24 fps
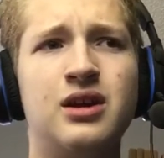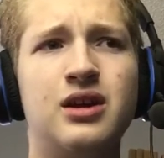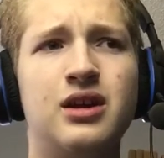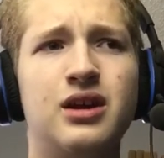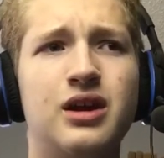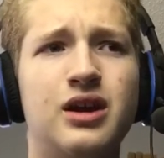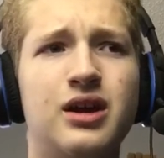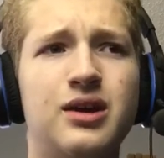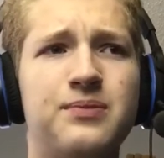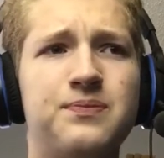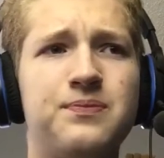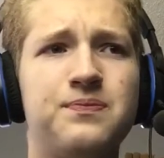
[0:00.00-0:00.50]

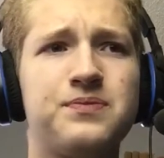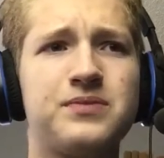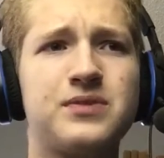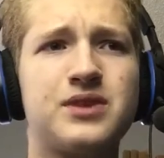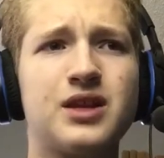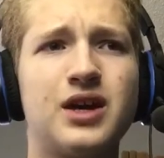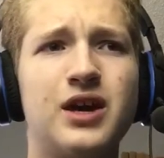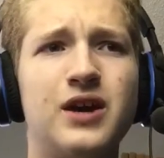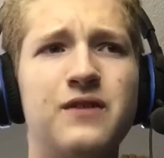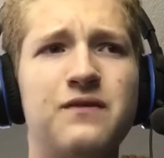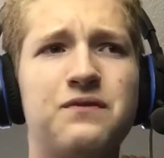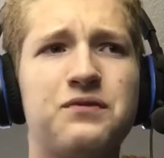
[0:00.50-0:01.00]

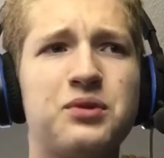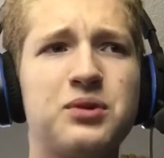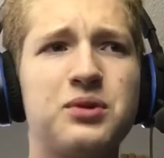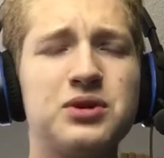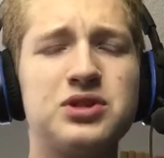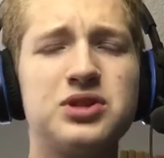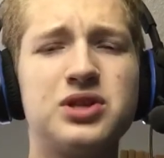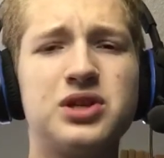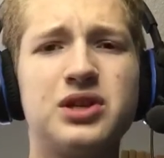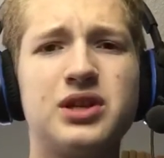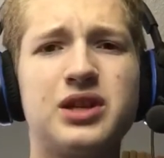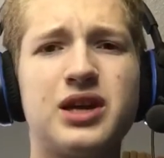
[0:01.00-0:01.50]

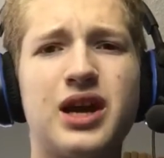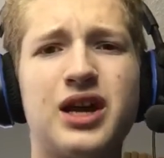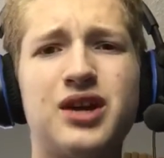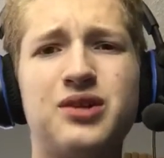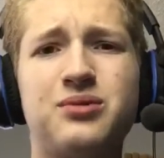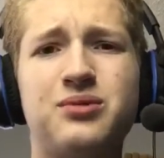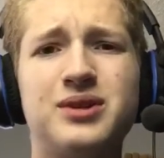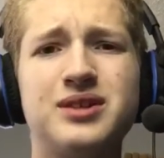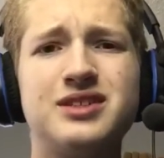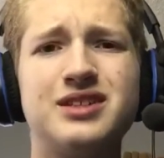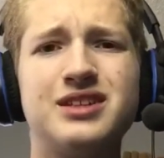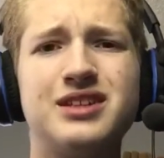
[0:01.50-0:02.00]
Unfortunately, I
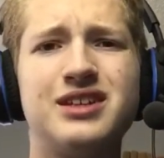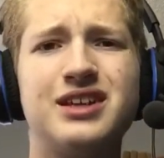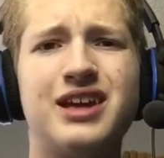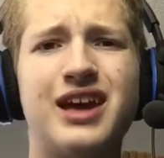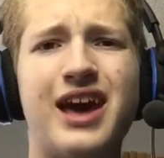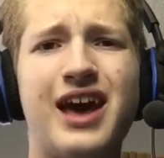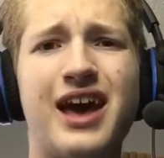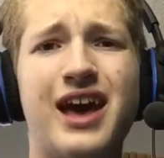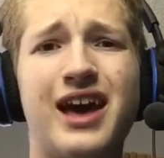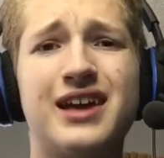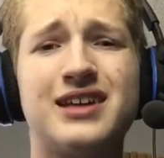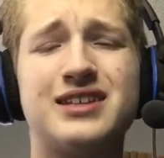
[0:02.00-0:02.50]
wasn't
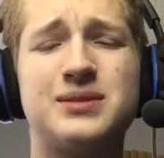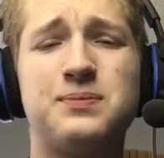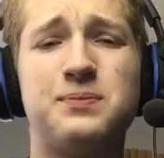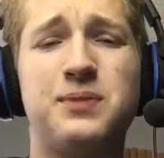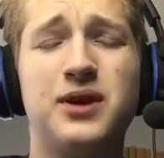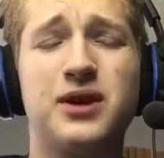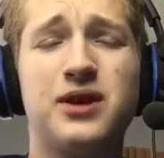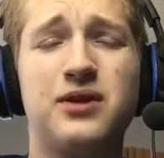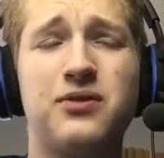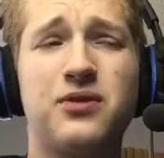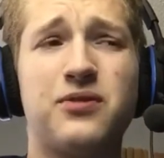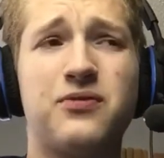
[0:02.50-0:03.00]
as
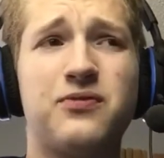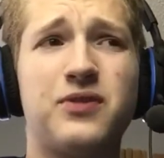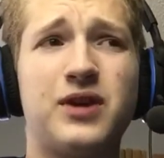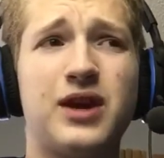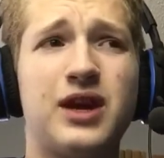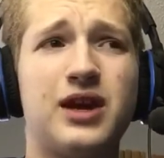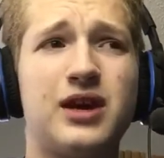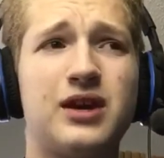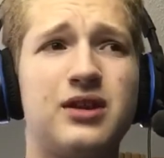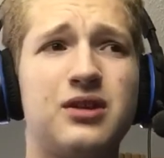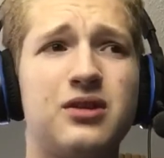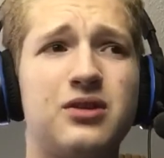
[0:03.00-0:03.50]
big of a
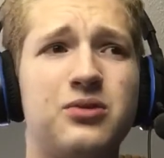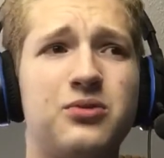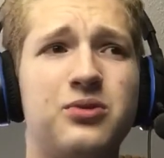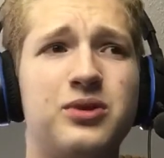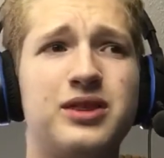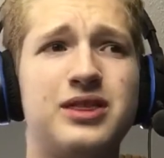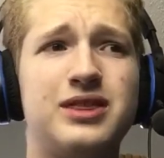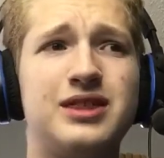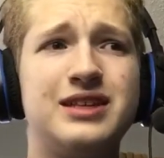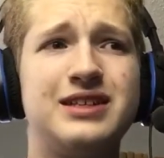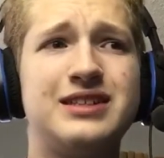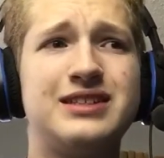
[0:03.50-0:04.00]
fan with the